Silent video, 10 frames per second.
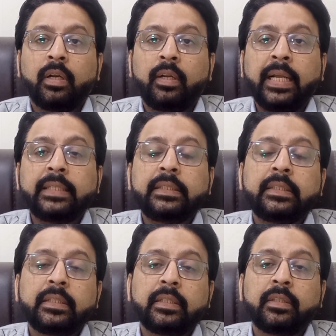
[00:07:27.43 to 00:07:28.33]

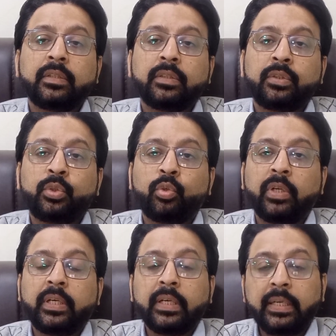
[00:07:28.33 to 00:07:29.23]
less
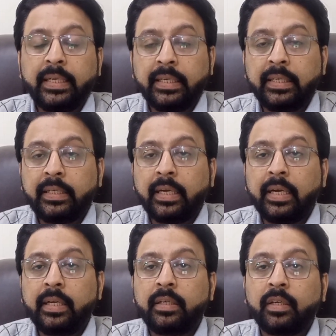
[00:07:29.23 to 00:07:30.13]
sugar containing
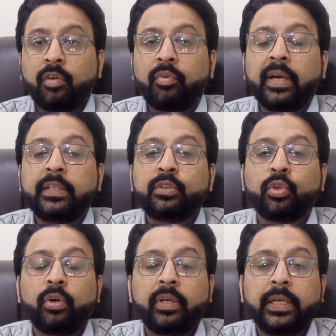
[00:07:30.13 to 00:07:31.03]
diet, avoid
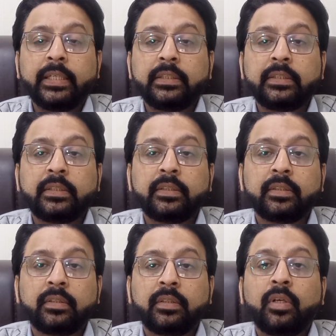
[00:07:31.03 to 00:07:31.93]
chocolates,
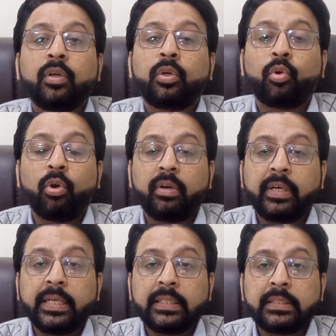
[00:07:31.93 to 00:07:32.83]
cold
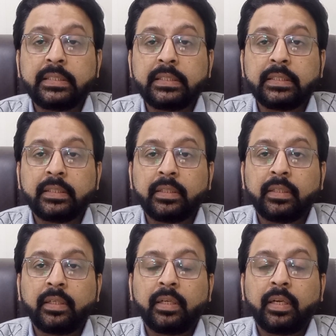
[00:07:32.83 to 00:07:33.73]
drinks,
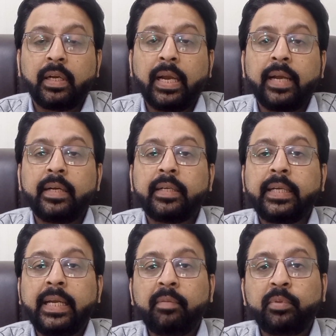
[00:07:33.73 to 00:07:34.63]
and
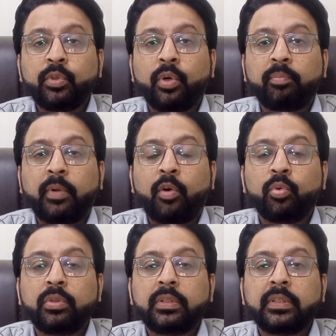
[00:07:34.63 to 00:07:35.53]
keep your
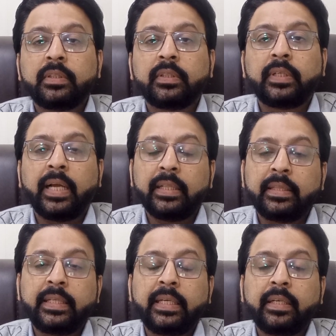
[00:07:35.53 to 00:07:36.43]
mouth
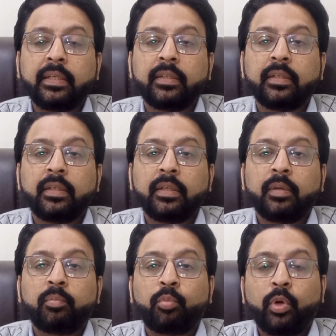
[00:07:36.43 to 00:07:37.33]
healthy,
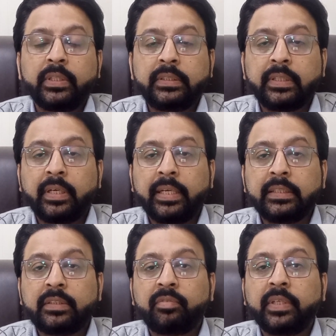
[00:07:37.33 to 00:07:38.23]

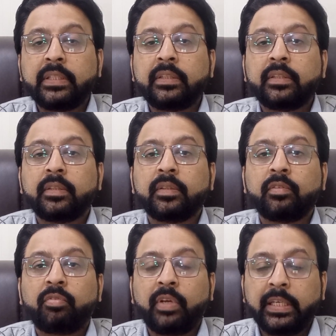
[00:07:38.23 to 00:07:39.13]
moisturized with
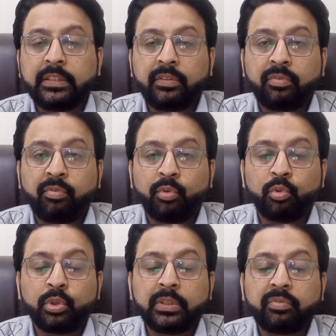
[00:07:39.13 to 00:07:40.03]
fresh
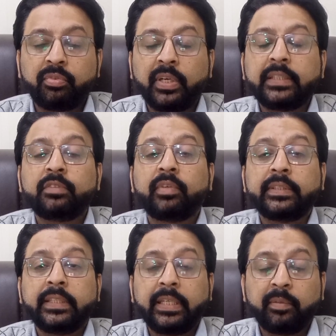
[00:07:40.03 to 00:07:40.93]
fruits, fresh
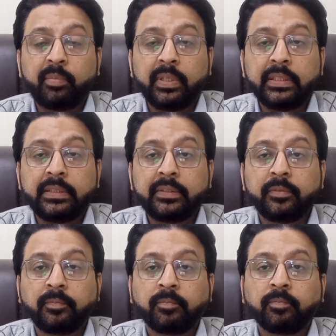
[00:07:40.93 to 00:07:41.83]
vegetables.